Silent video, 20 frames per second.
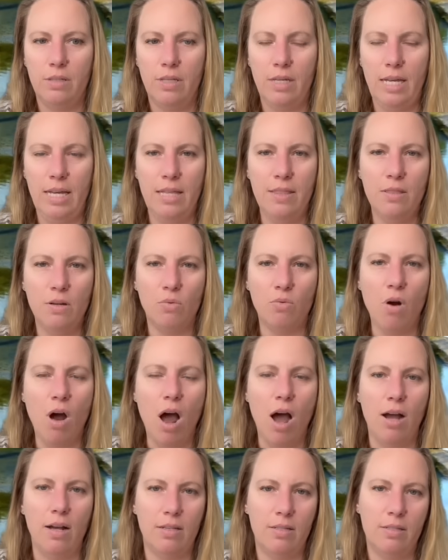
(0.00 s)
in the
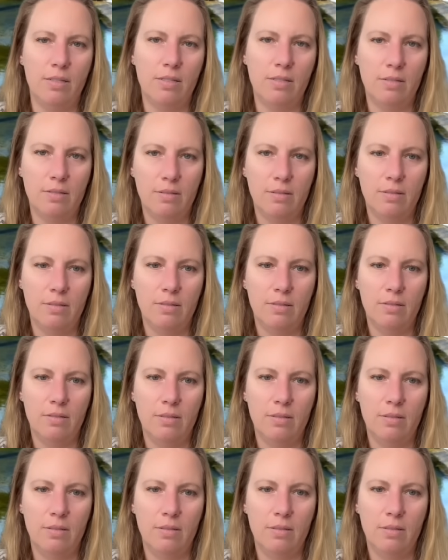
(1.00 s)
rocks,
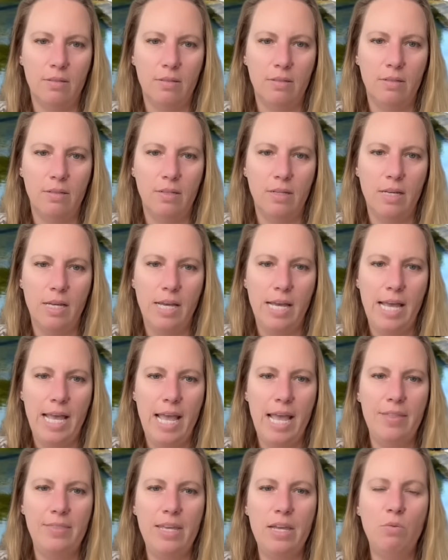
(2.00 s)

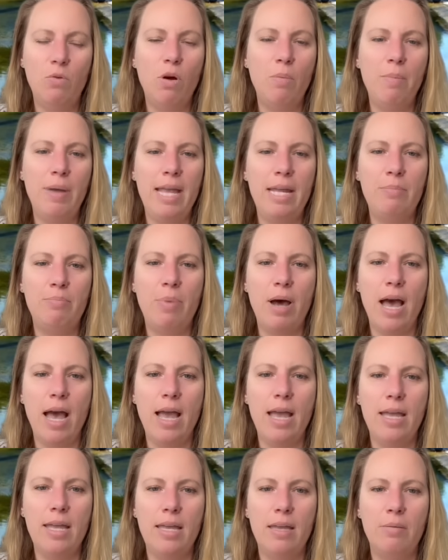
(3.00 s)
and they were made
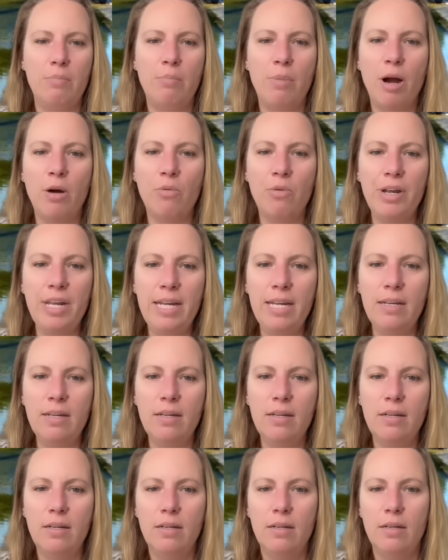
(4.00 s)
by
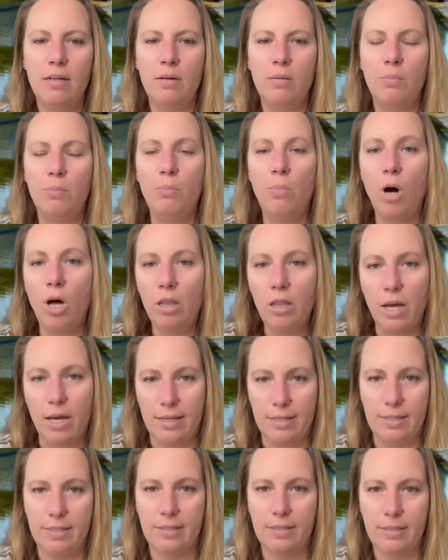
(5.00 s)
marine
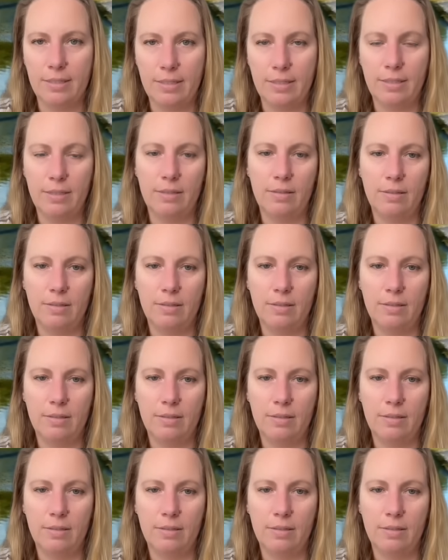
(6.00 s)
mollusks,